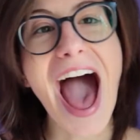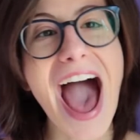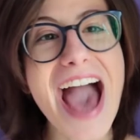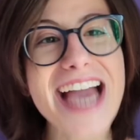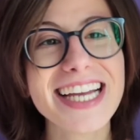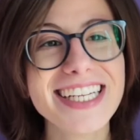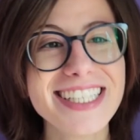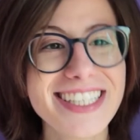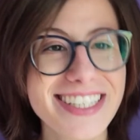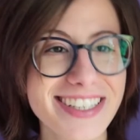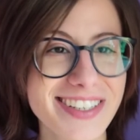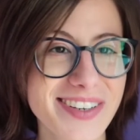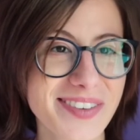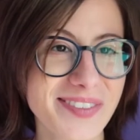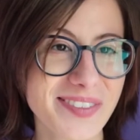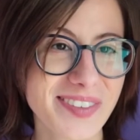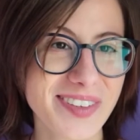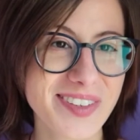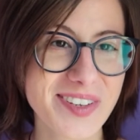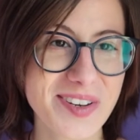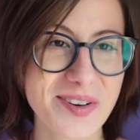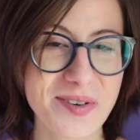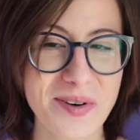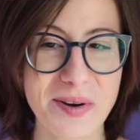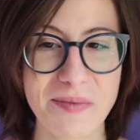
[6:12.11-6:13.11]
I didn't
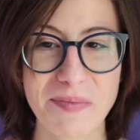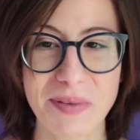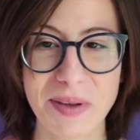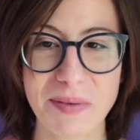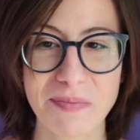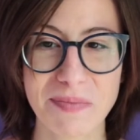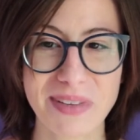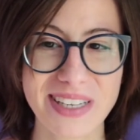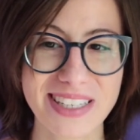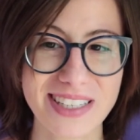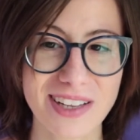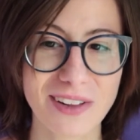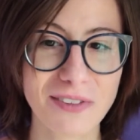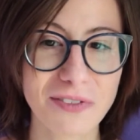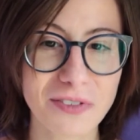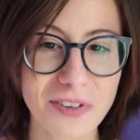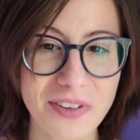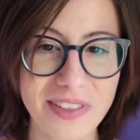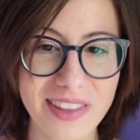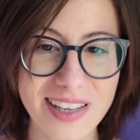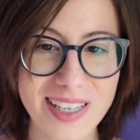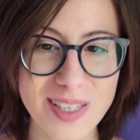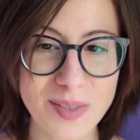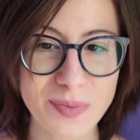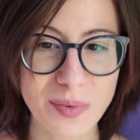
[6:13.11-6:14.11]
want to repeat myself for
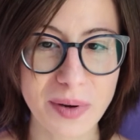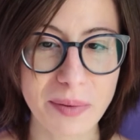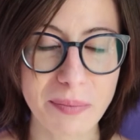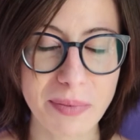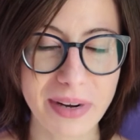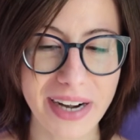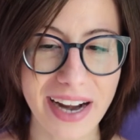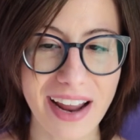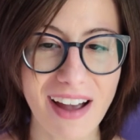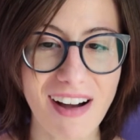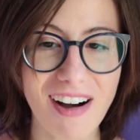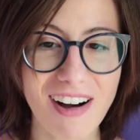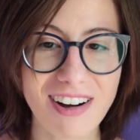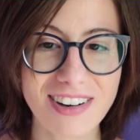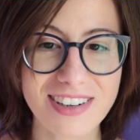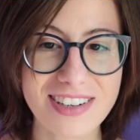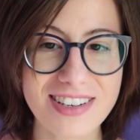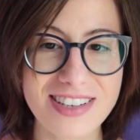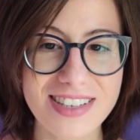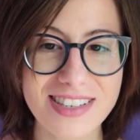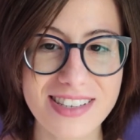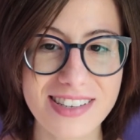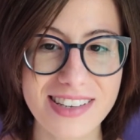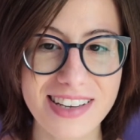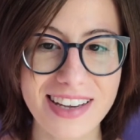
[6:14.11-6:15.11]
this one, but I
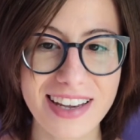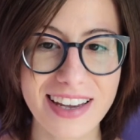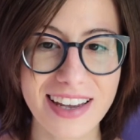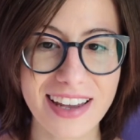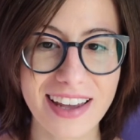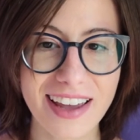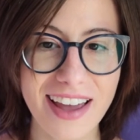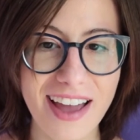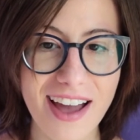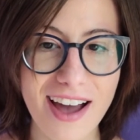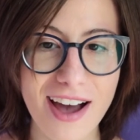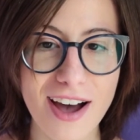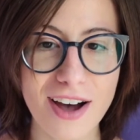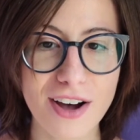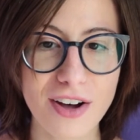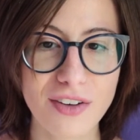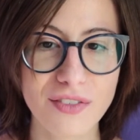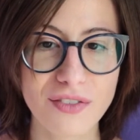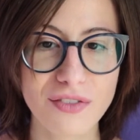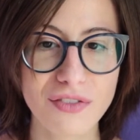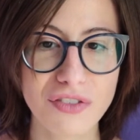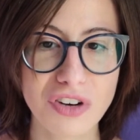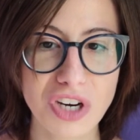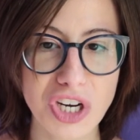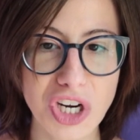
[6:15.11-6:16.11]
honestly have
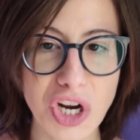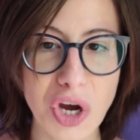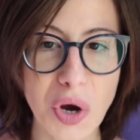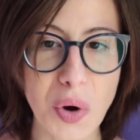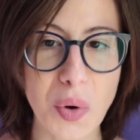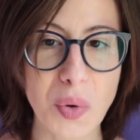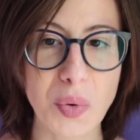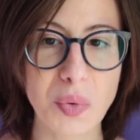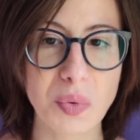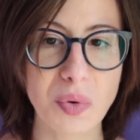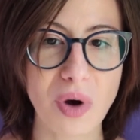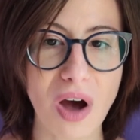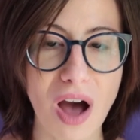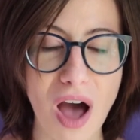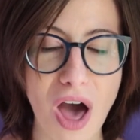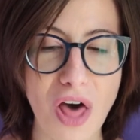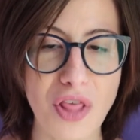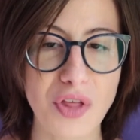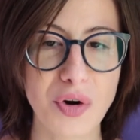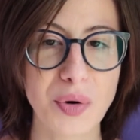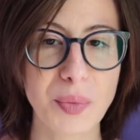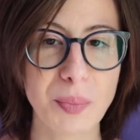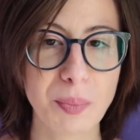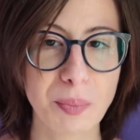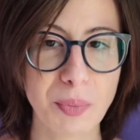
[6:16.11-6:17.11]
no
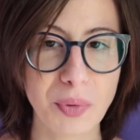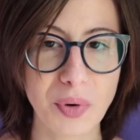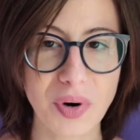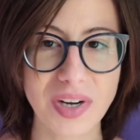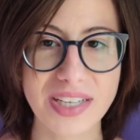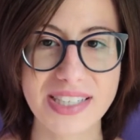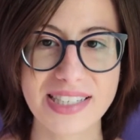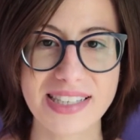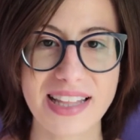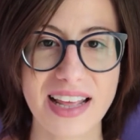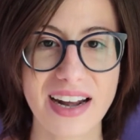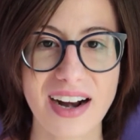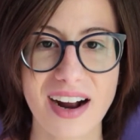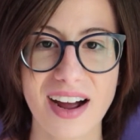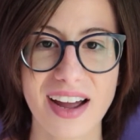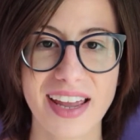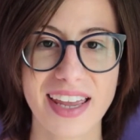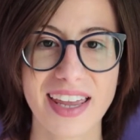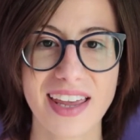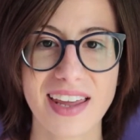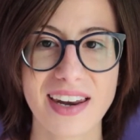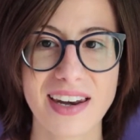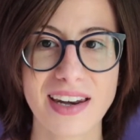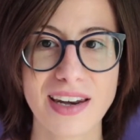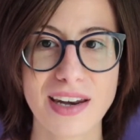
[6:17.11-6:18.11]
other books that I
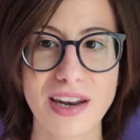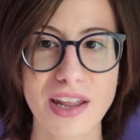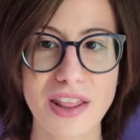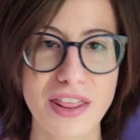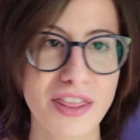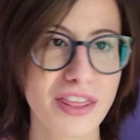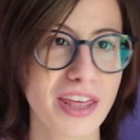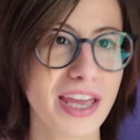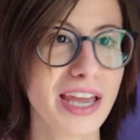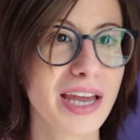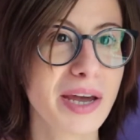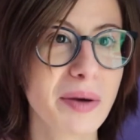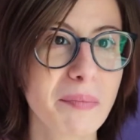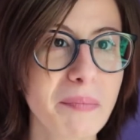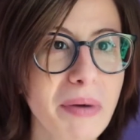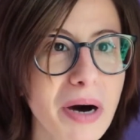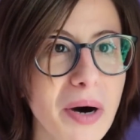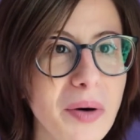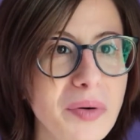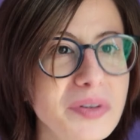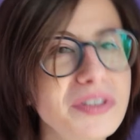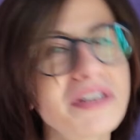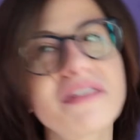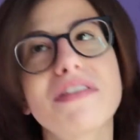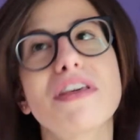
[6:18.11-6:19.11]
can think
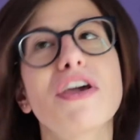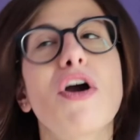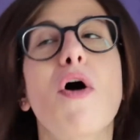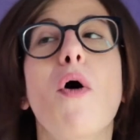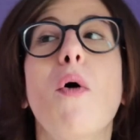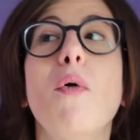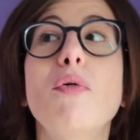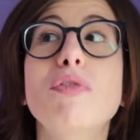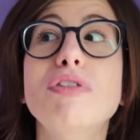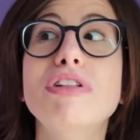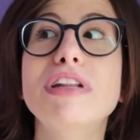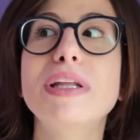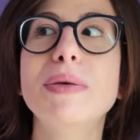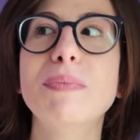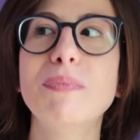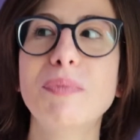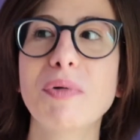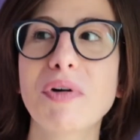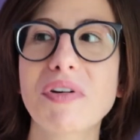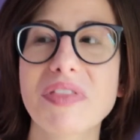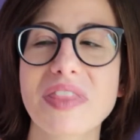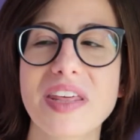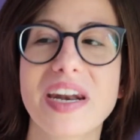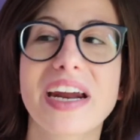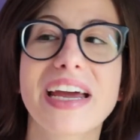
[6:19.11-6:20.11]
about. The only
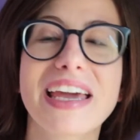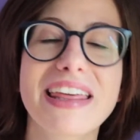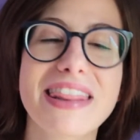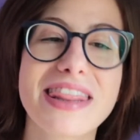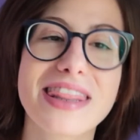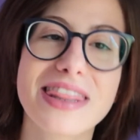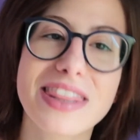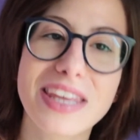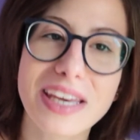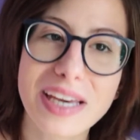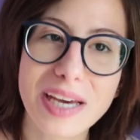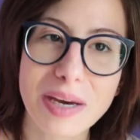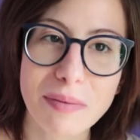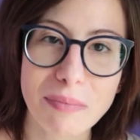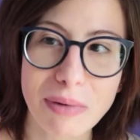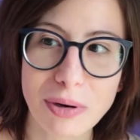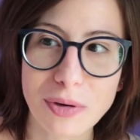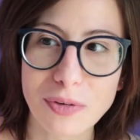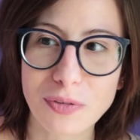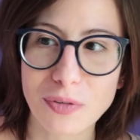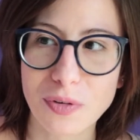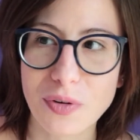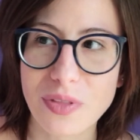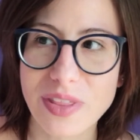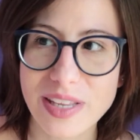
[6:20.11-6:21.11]
book that I can think
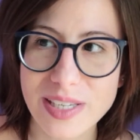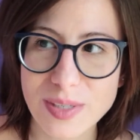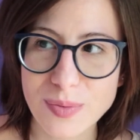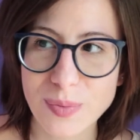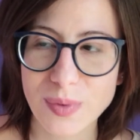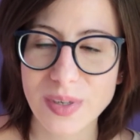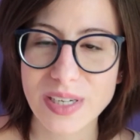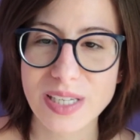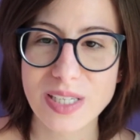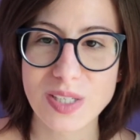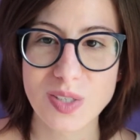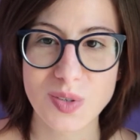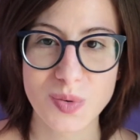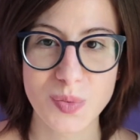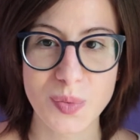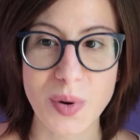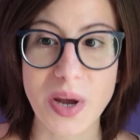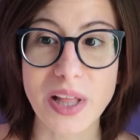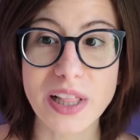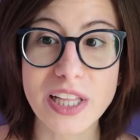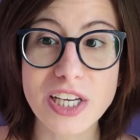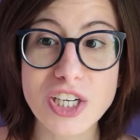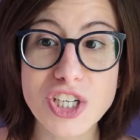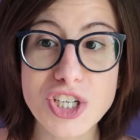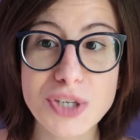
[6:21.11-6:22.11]
about for this one is
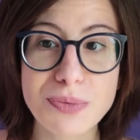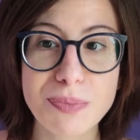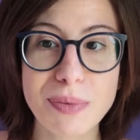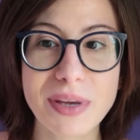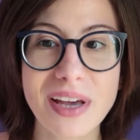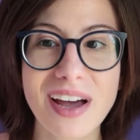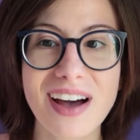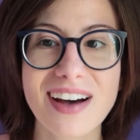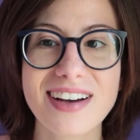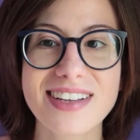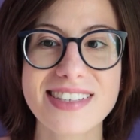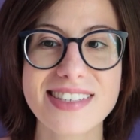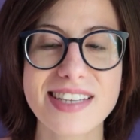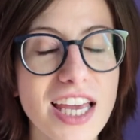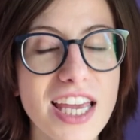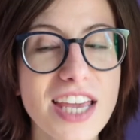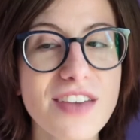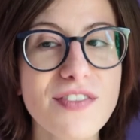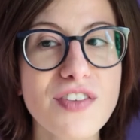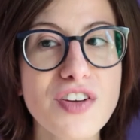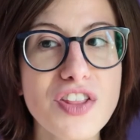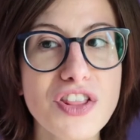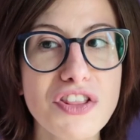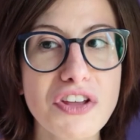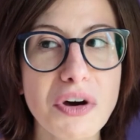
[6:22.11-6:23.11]
Relish, because
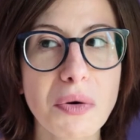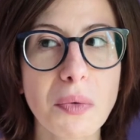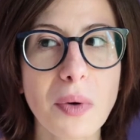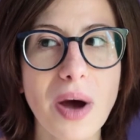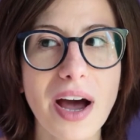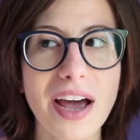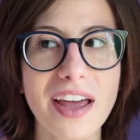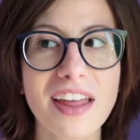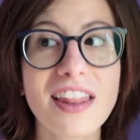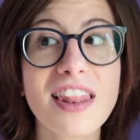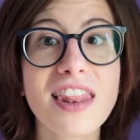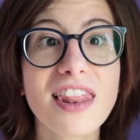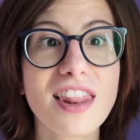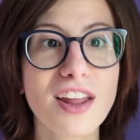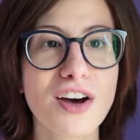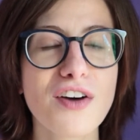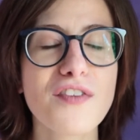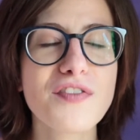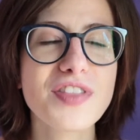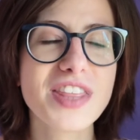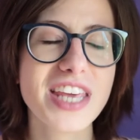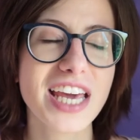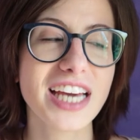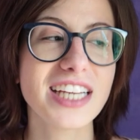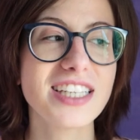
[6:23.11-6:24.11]
even though I love
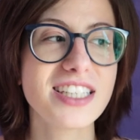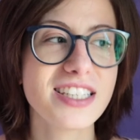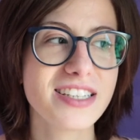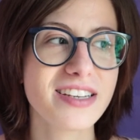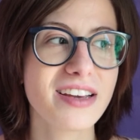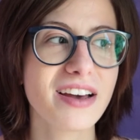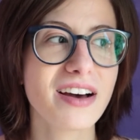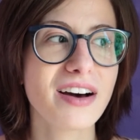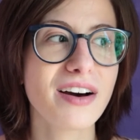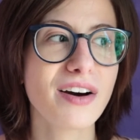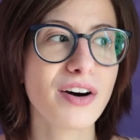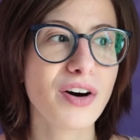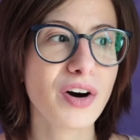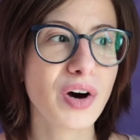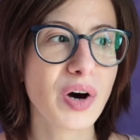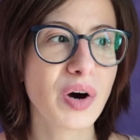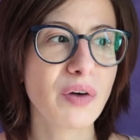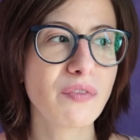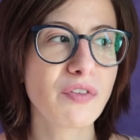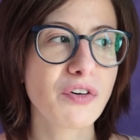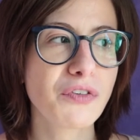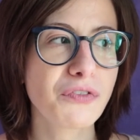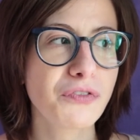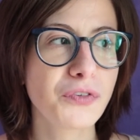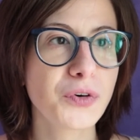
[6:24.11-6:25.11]
the idea
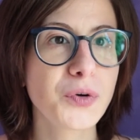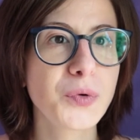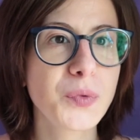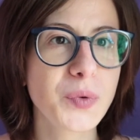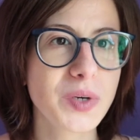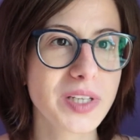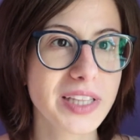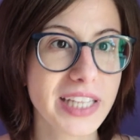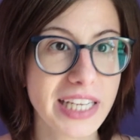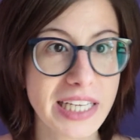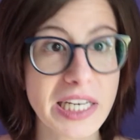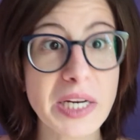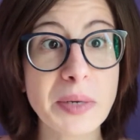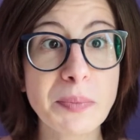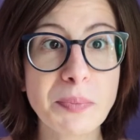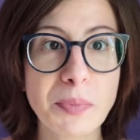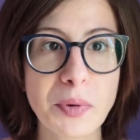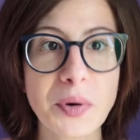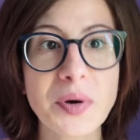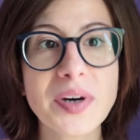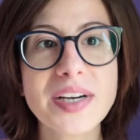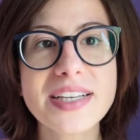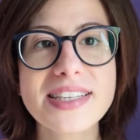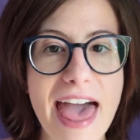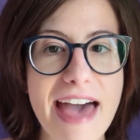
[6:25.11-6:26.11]
of food related
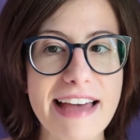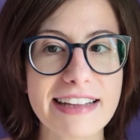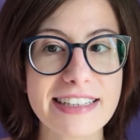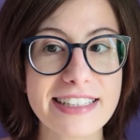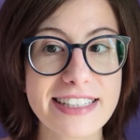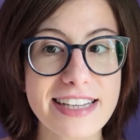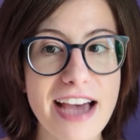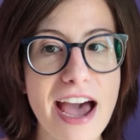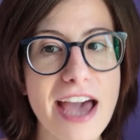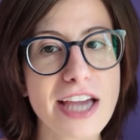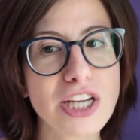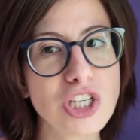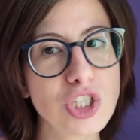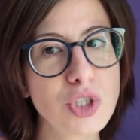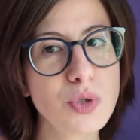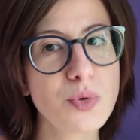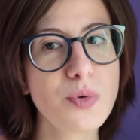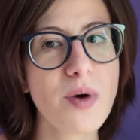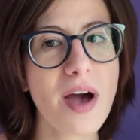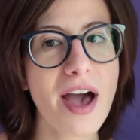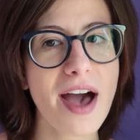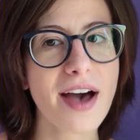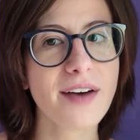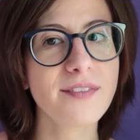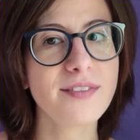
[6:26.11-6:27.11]
books, and I do
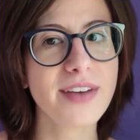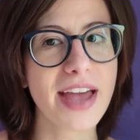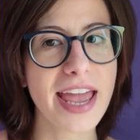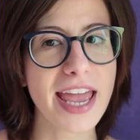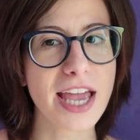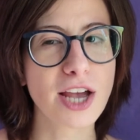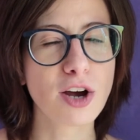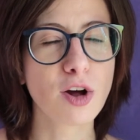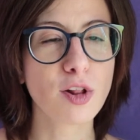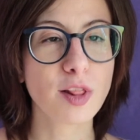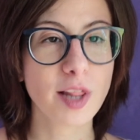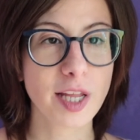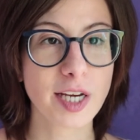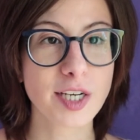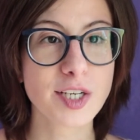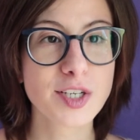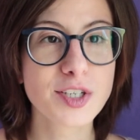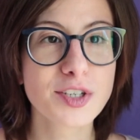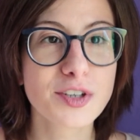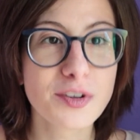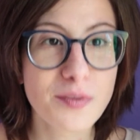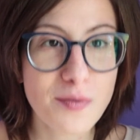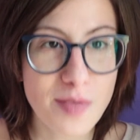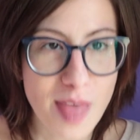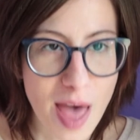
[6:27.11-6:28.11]
have a
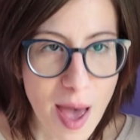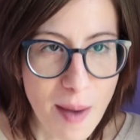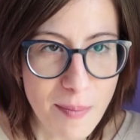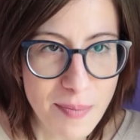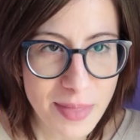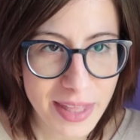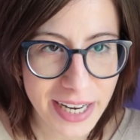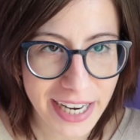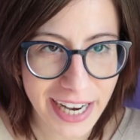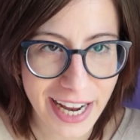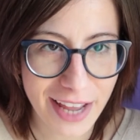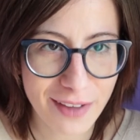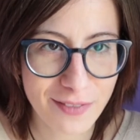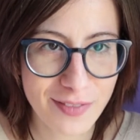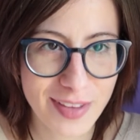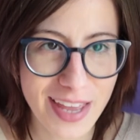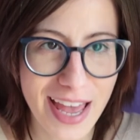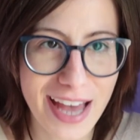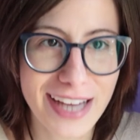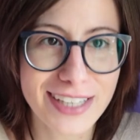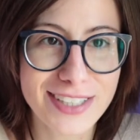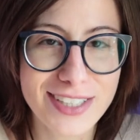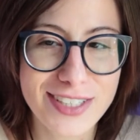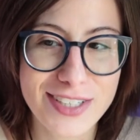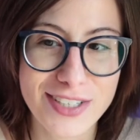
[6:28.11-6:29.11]
collection of them that I have
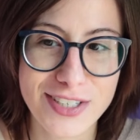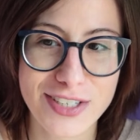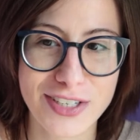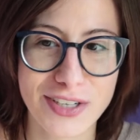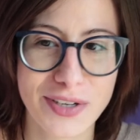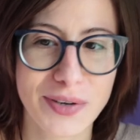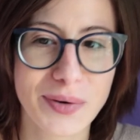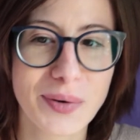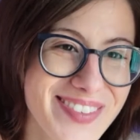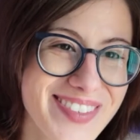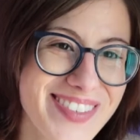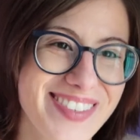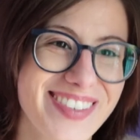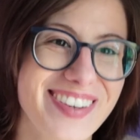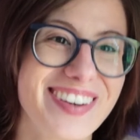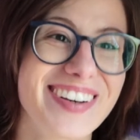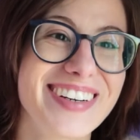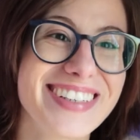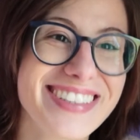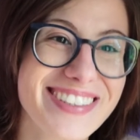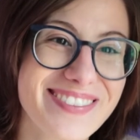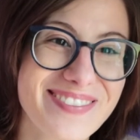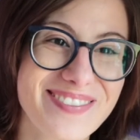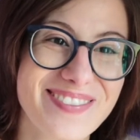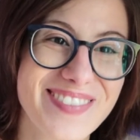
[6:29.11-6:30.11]
yet to
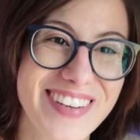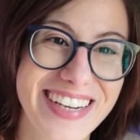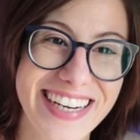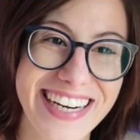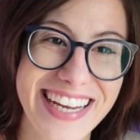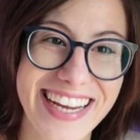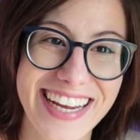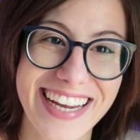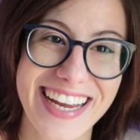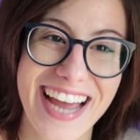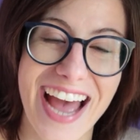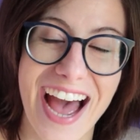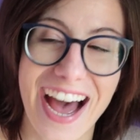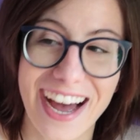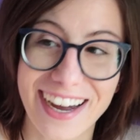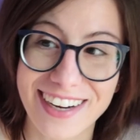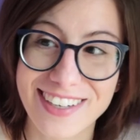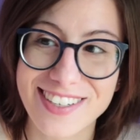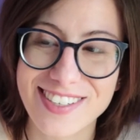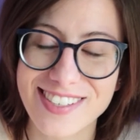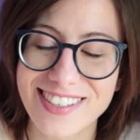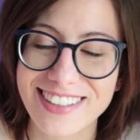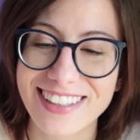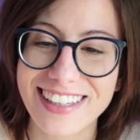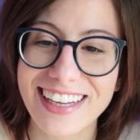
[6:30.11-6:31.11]
start reading
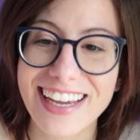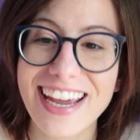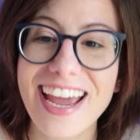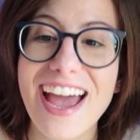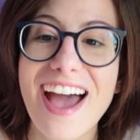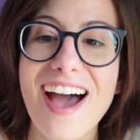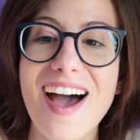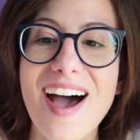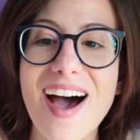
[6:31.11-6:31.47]
actually,